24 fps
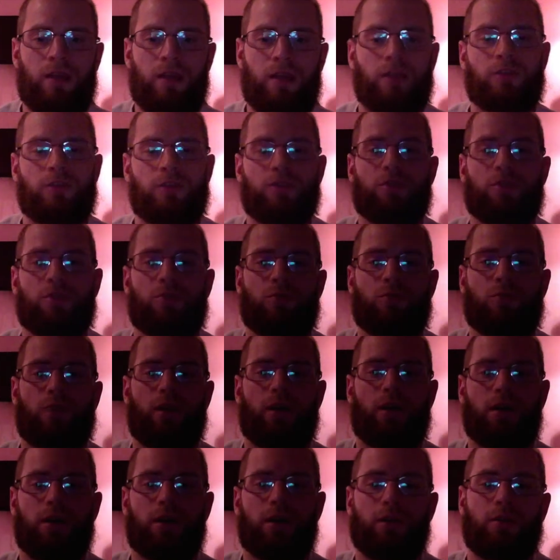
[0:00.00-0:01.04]
So
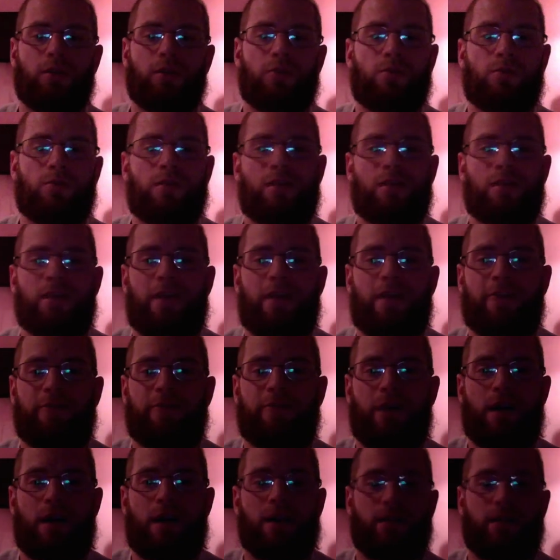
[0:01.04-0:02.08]
what did they
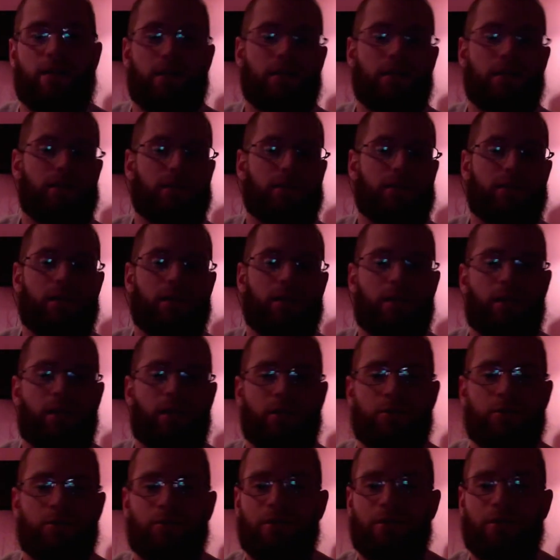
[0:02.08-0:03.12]
find in this study?
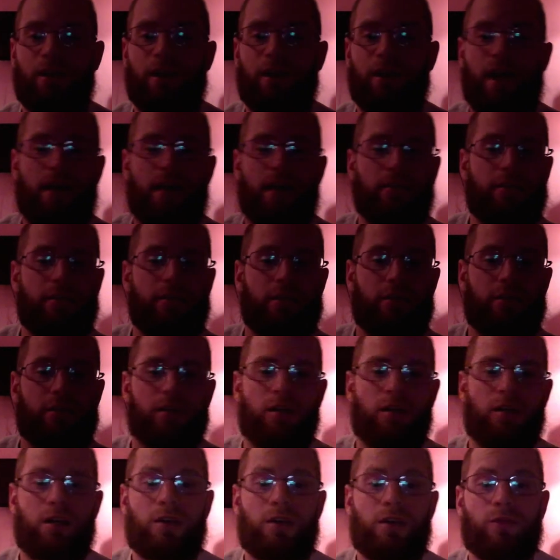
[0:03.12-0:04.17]
So young athletes
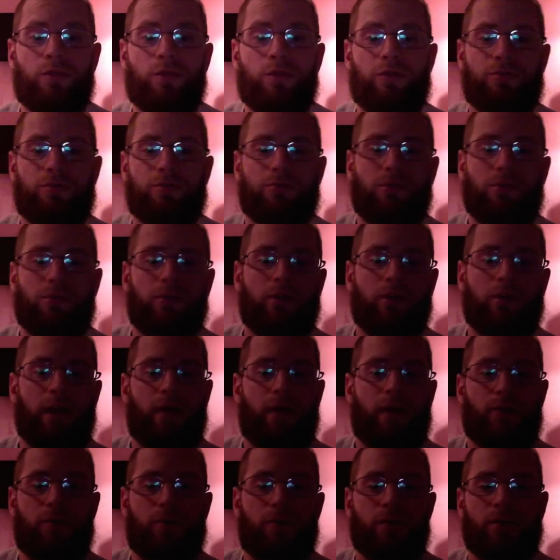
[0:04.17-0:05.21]
with wrong
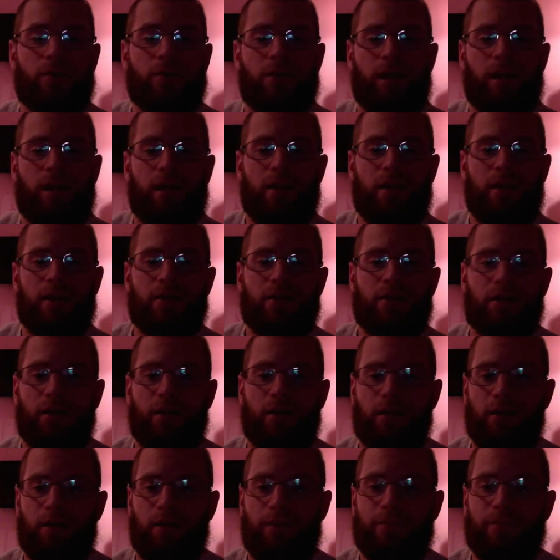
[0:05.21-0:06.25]
aortic sinus,
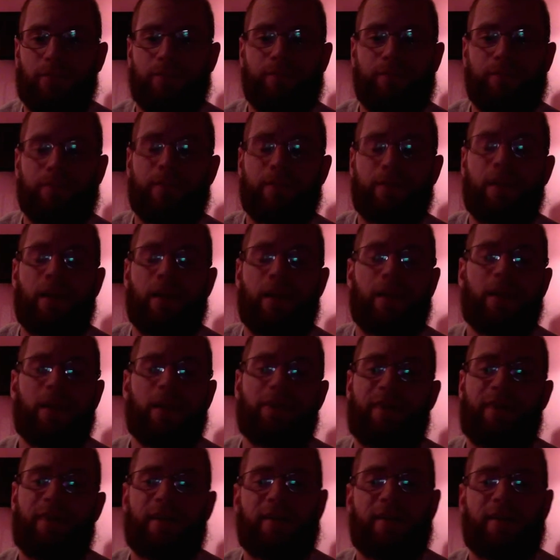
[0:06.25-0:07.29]
they
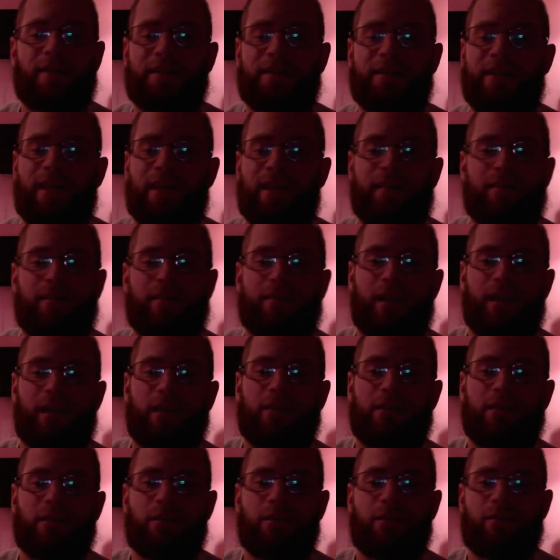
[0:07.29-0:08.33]
found that standard
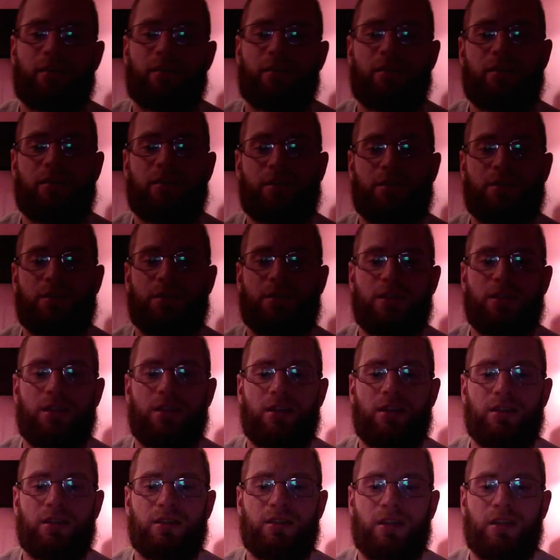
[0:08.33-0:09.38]
testing with
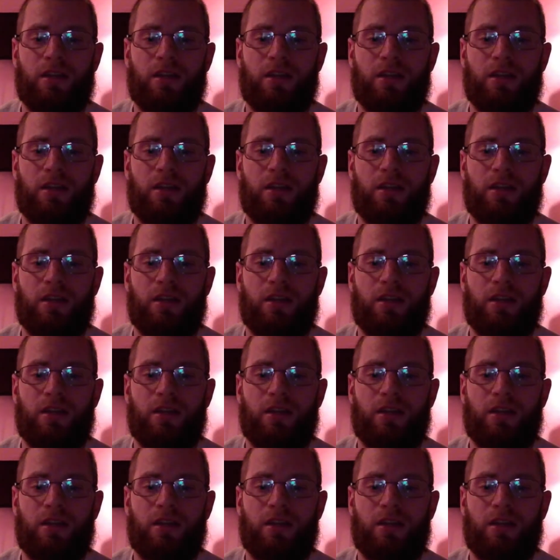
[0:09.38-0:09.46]
ECGs